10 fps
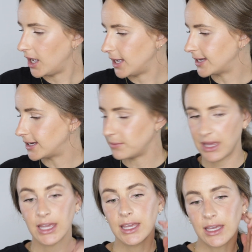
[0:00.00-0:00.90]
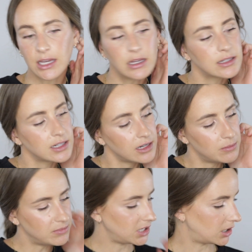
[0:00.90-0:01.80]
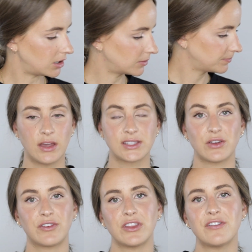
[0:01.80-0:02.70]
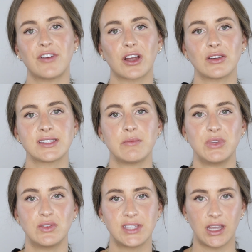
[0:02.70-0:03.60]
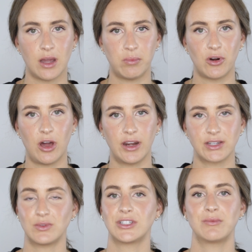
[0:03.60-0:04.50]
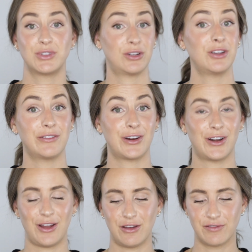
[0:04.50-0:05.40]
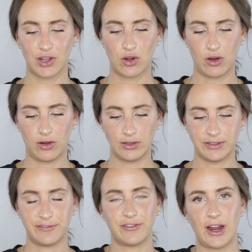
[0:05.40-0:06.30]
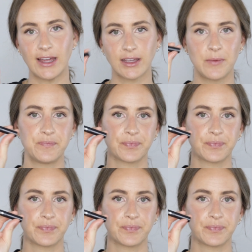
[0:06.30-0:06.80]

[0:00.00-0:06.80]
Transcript: And I need a mirror. So for the freckles, I'm using a product which I'm sure you've heard of called Freck.